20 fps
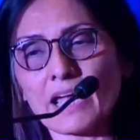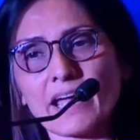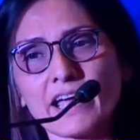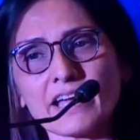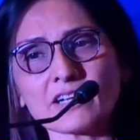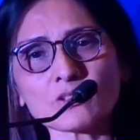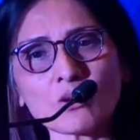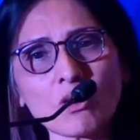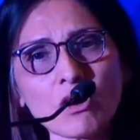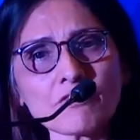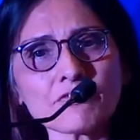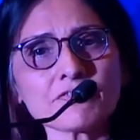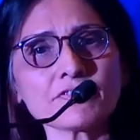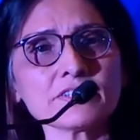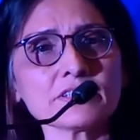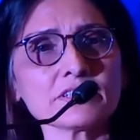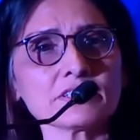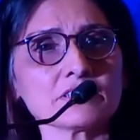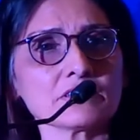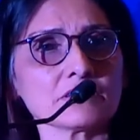And
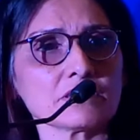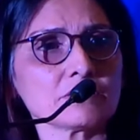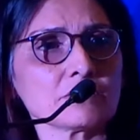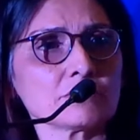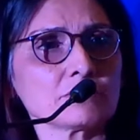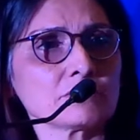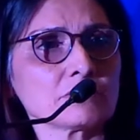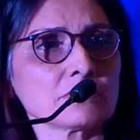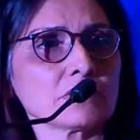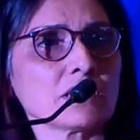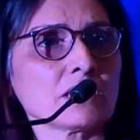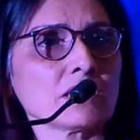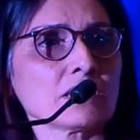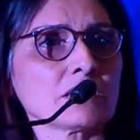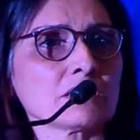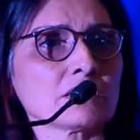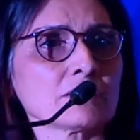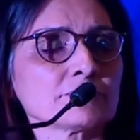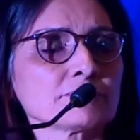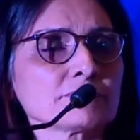often,
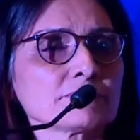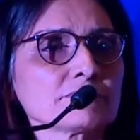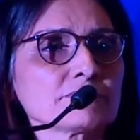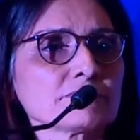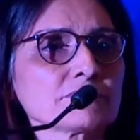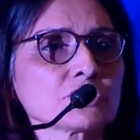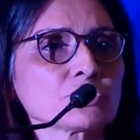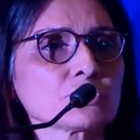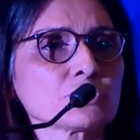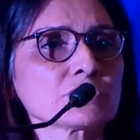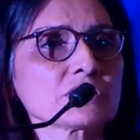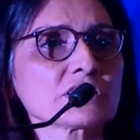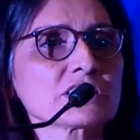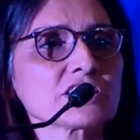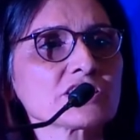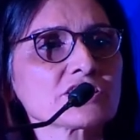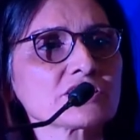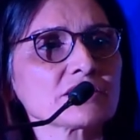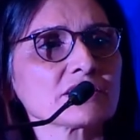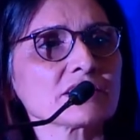um, you know, the
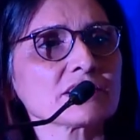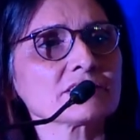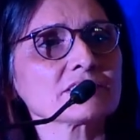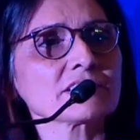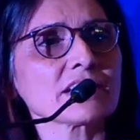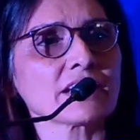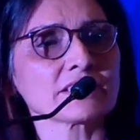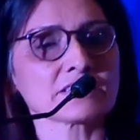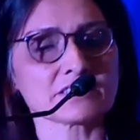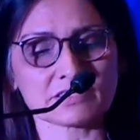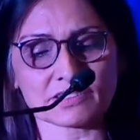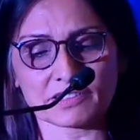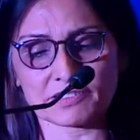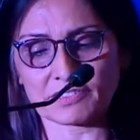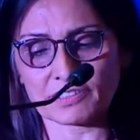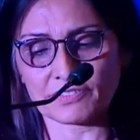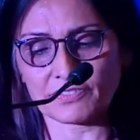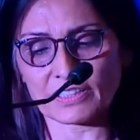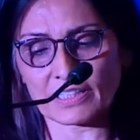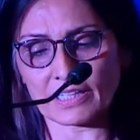teacher is at the
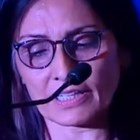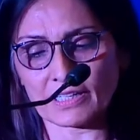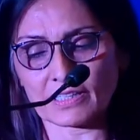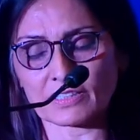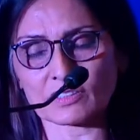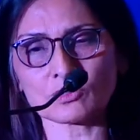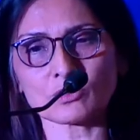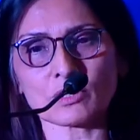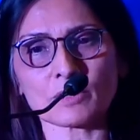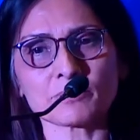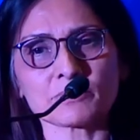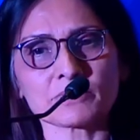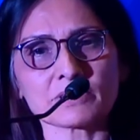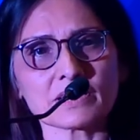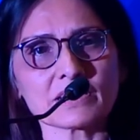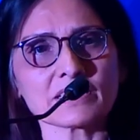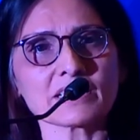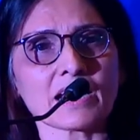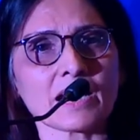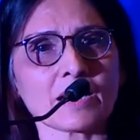receiving end. So I'm
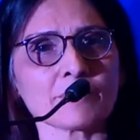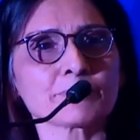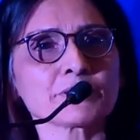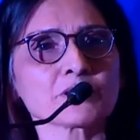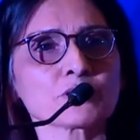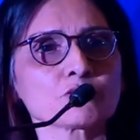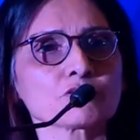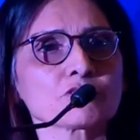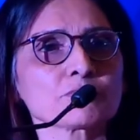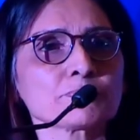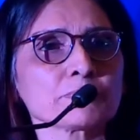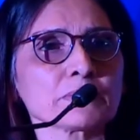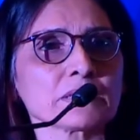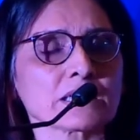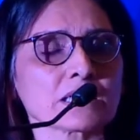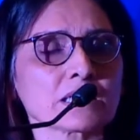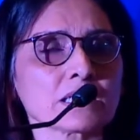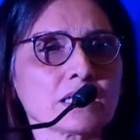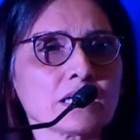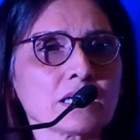really happy to
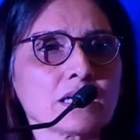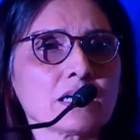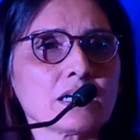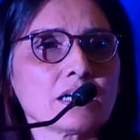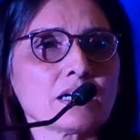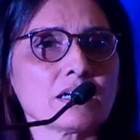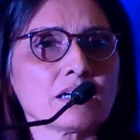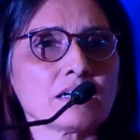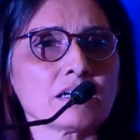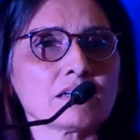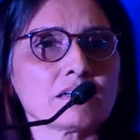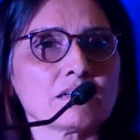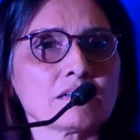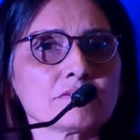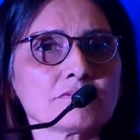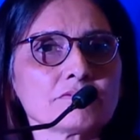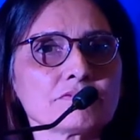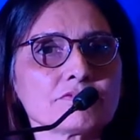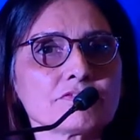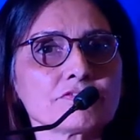speak
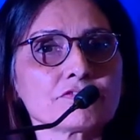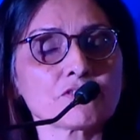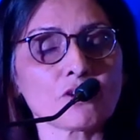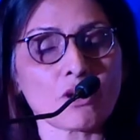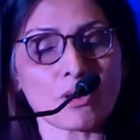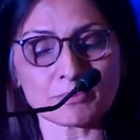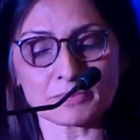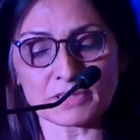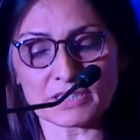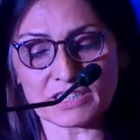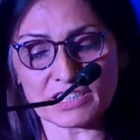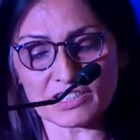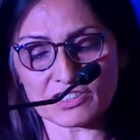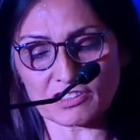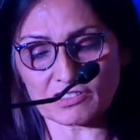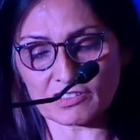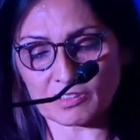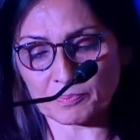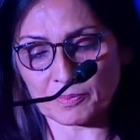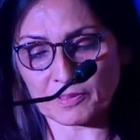uh, from the
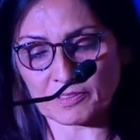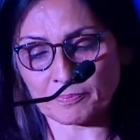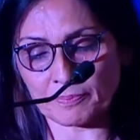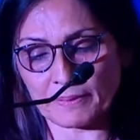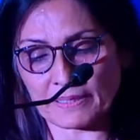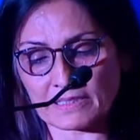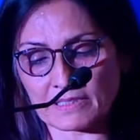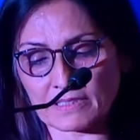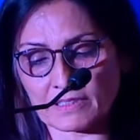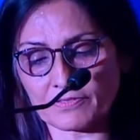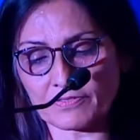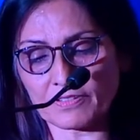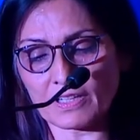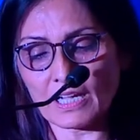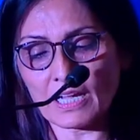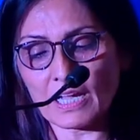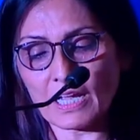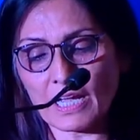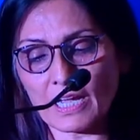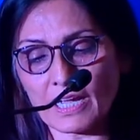teacher's perspective
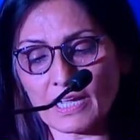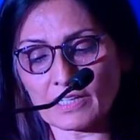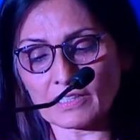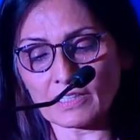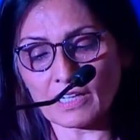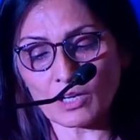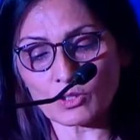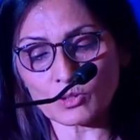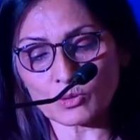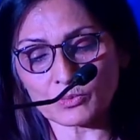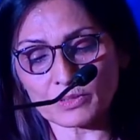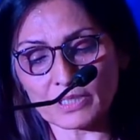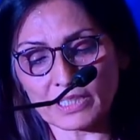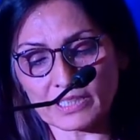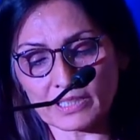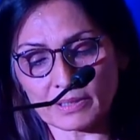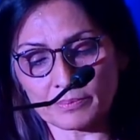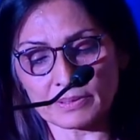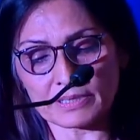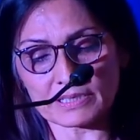and how do we
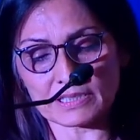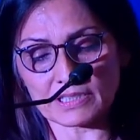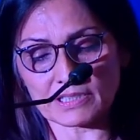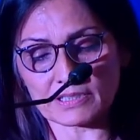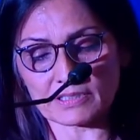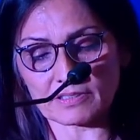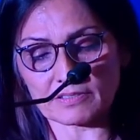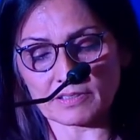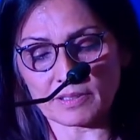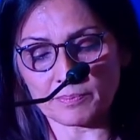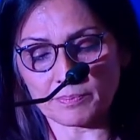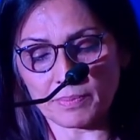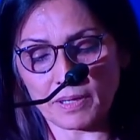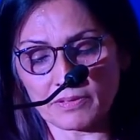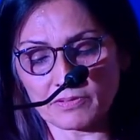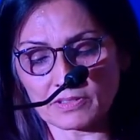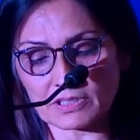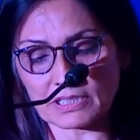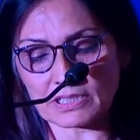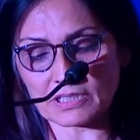enable teachers,
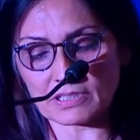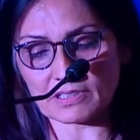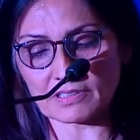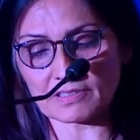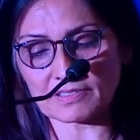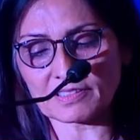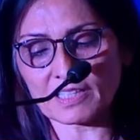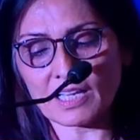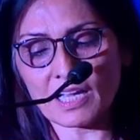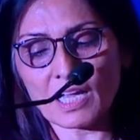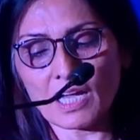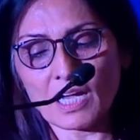empower teachers.